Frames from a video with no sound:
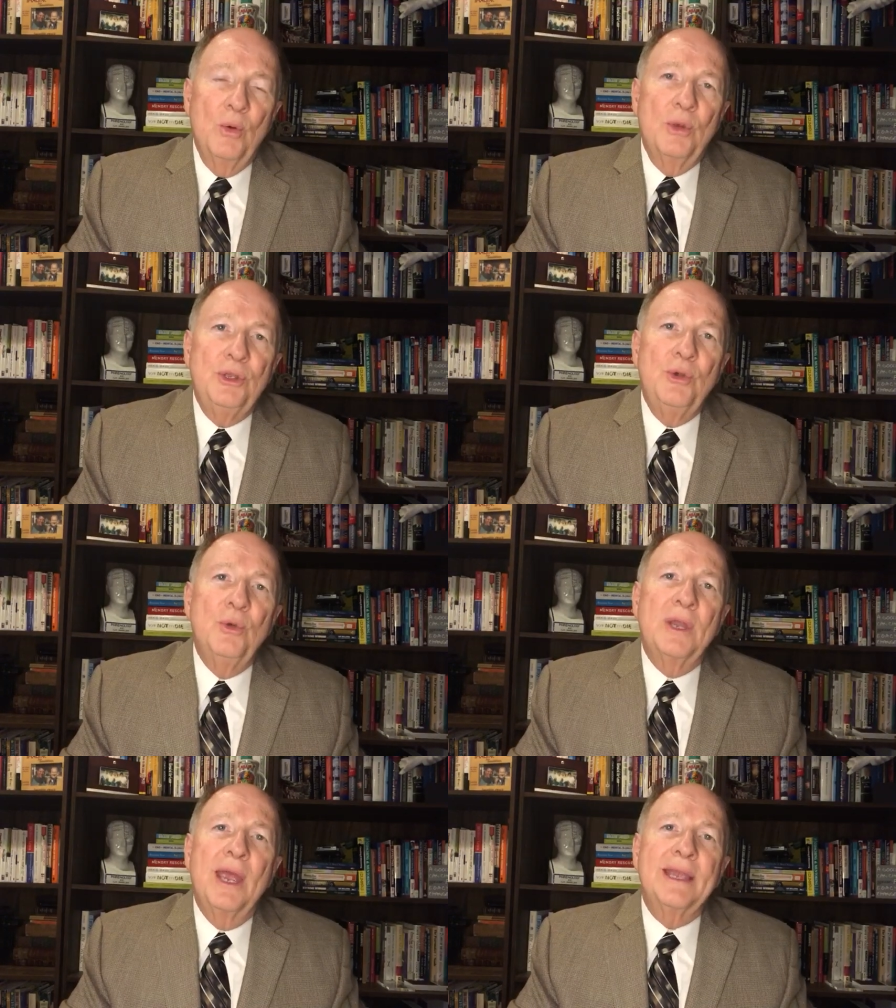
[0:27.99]
When
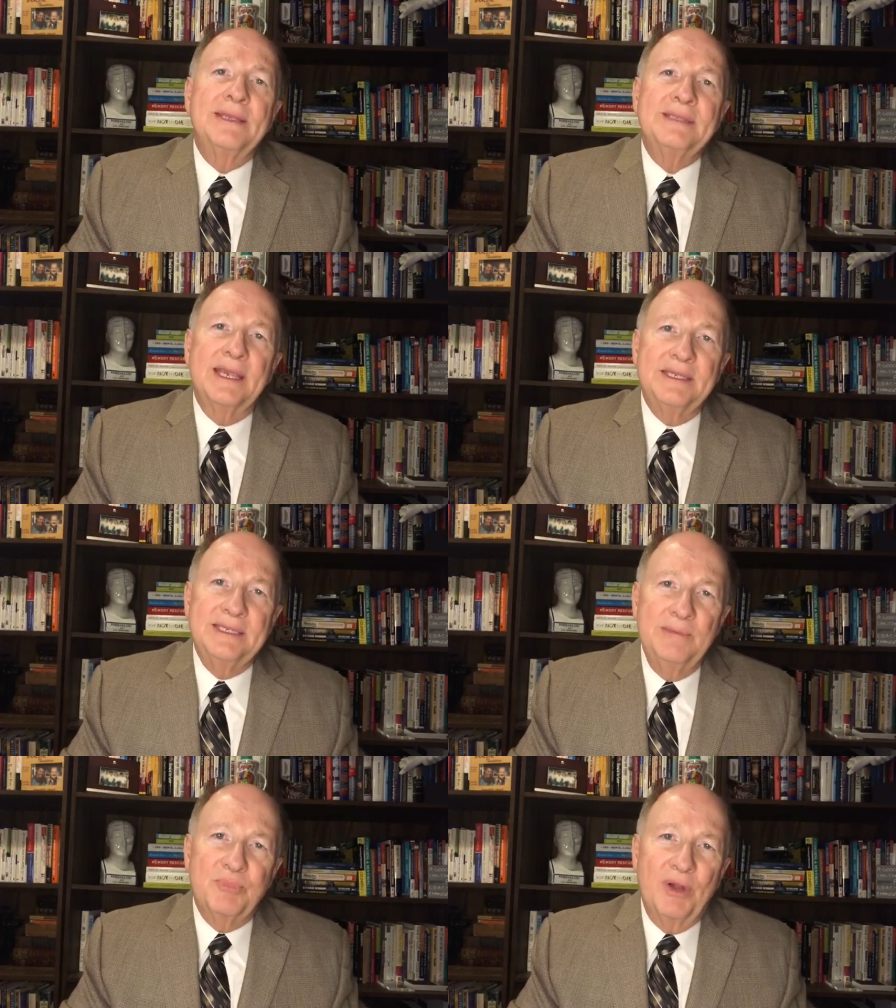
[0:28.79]
you and I can take a
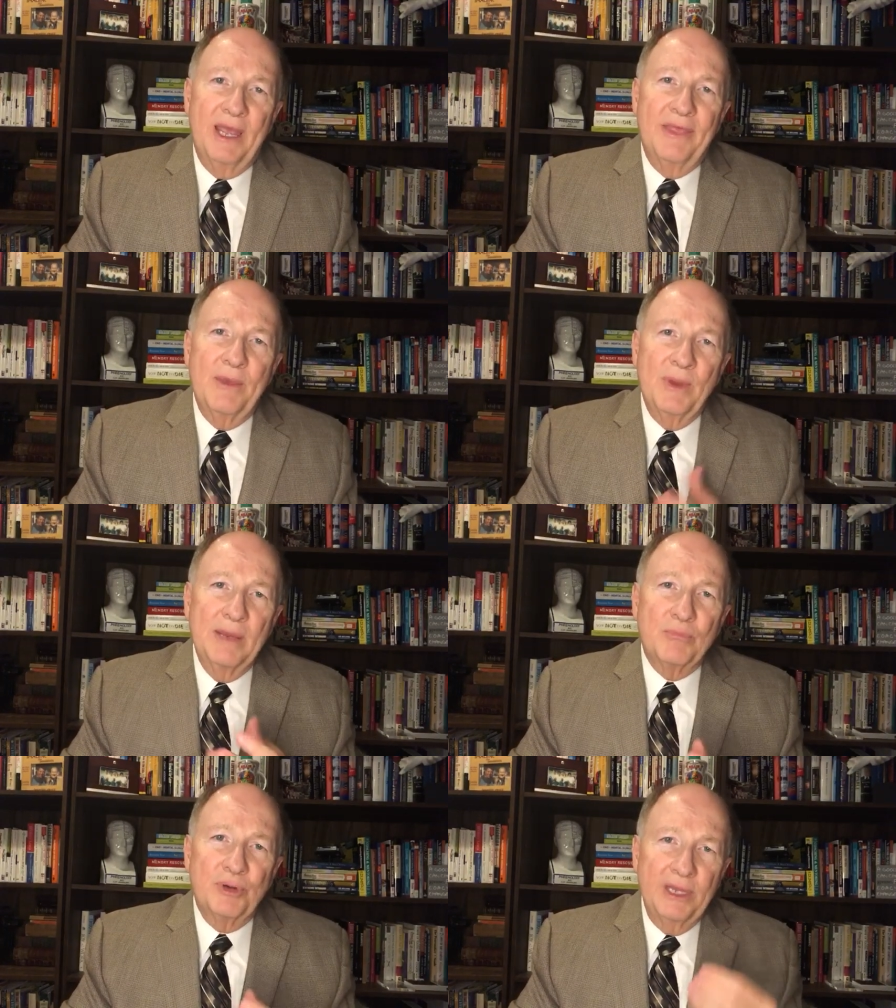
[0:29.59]
deep breath and we
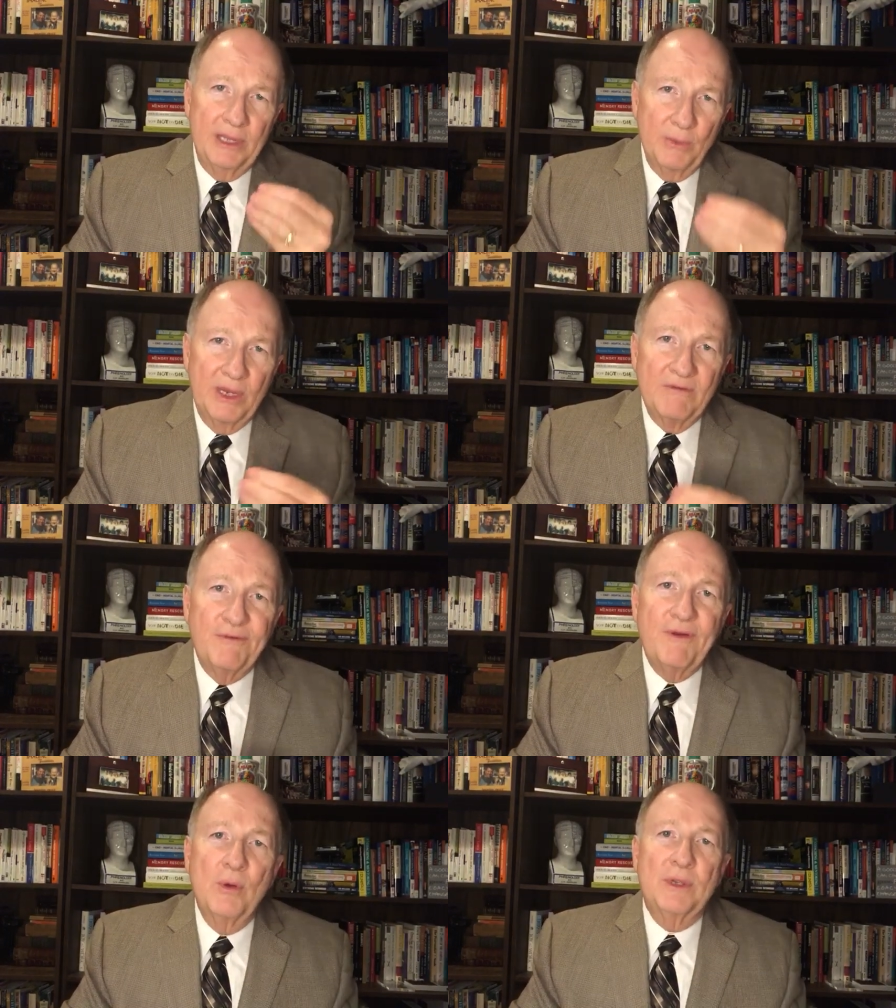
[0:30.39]
can breathe and we can
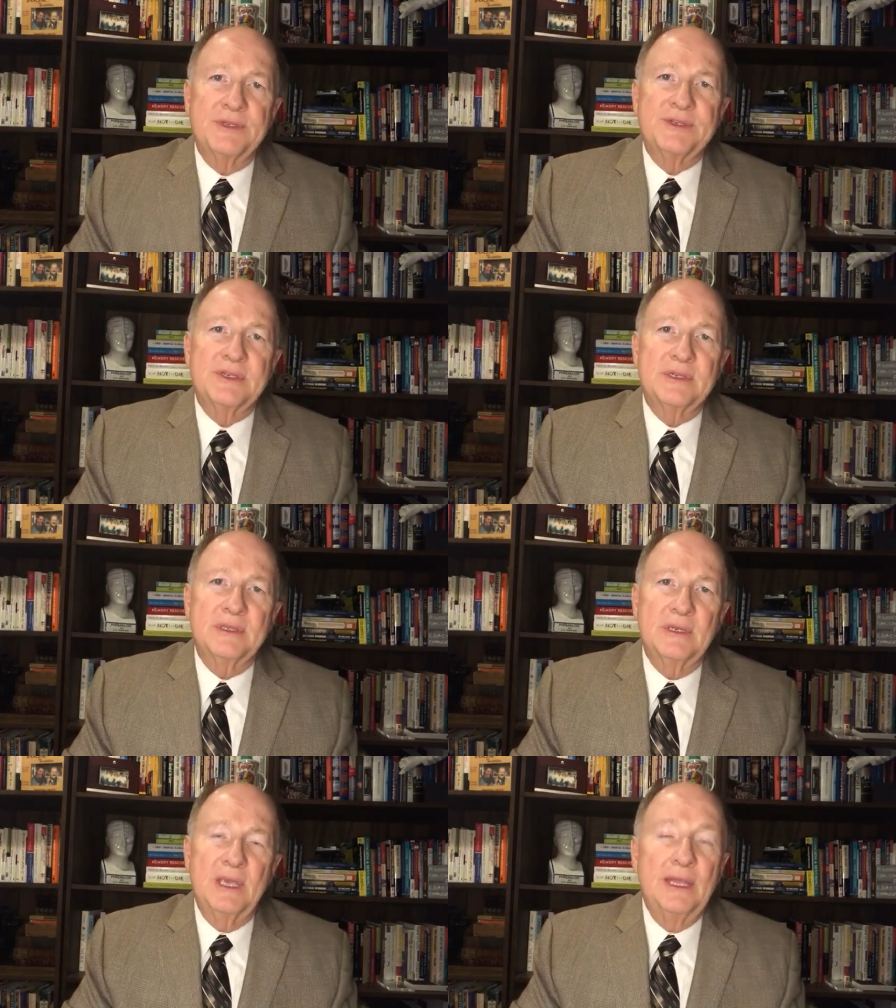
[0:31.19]
focus,
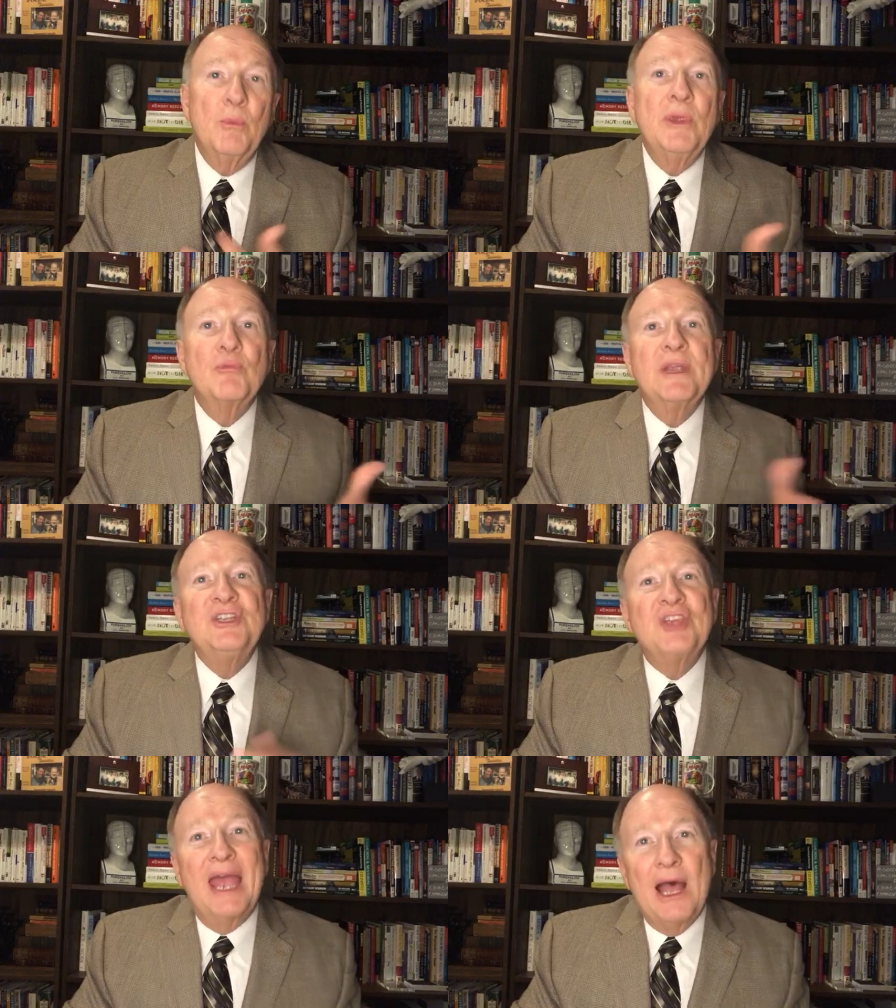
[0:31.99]
and then we
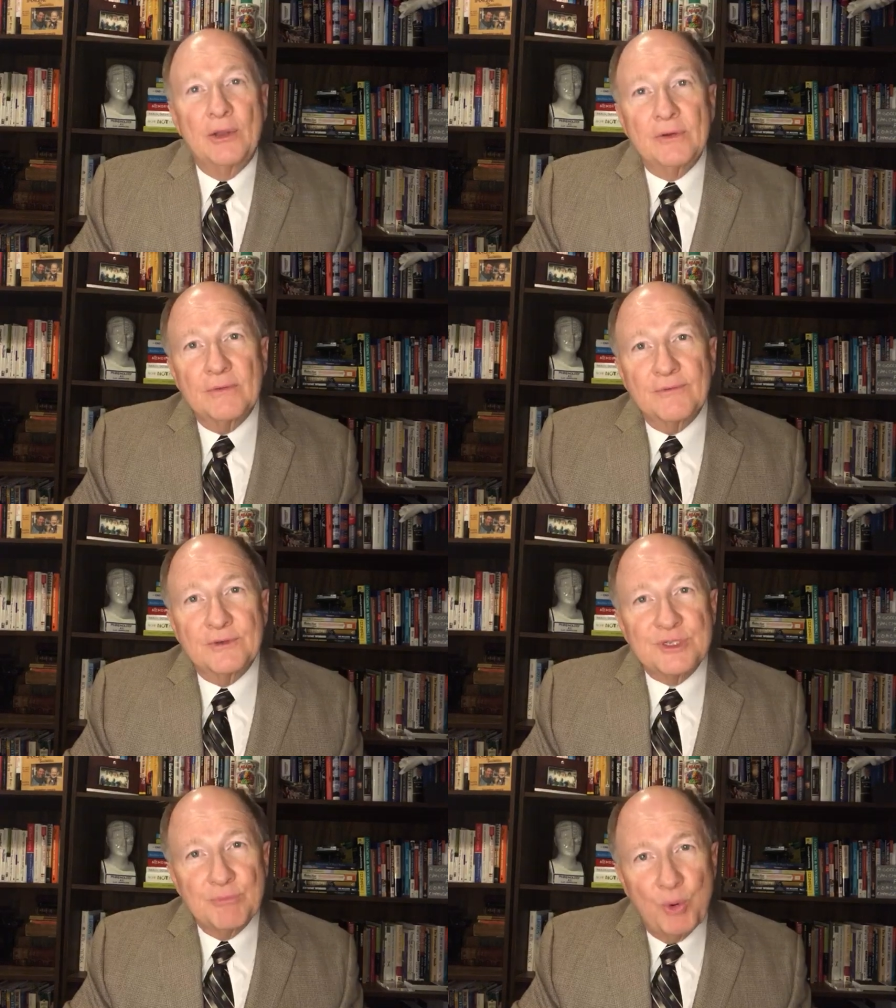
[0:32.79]
reach out
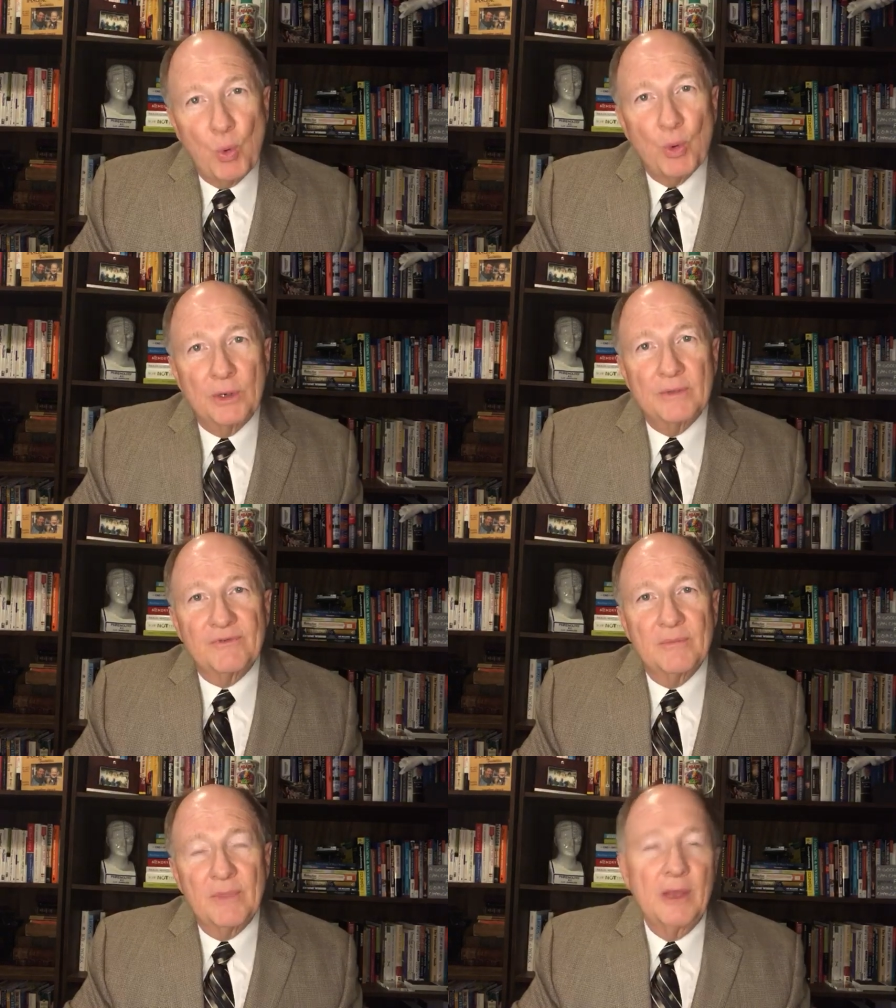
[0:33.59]
for support
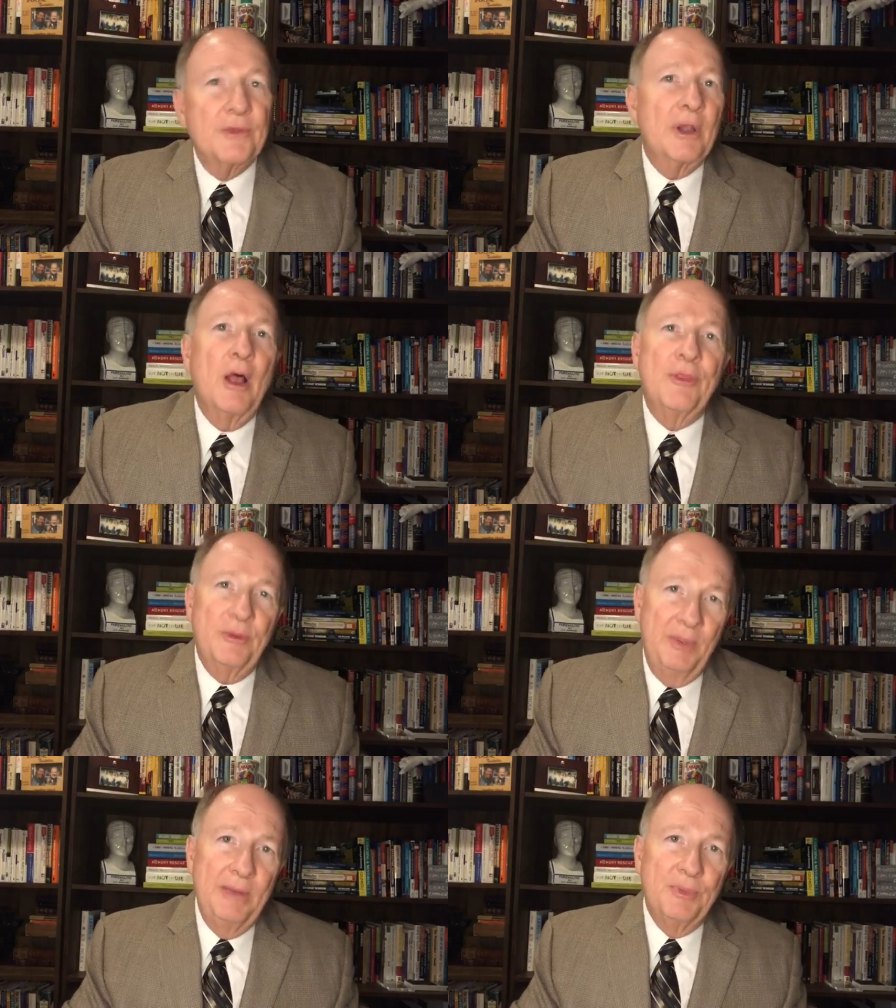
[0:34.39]
from other
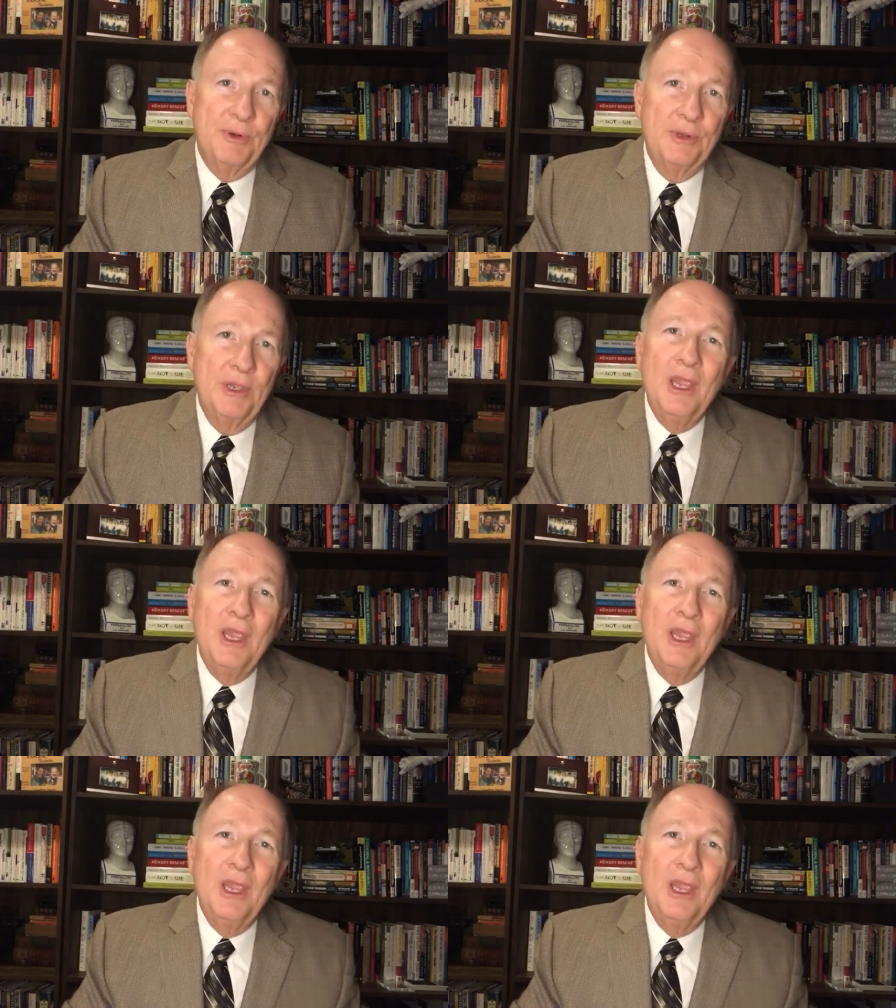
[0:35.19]
healthy people.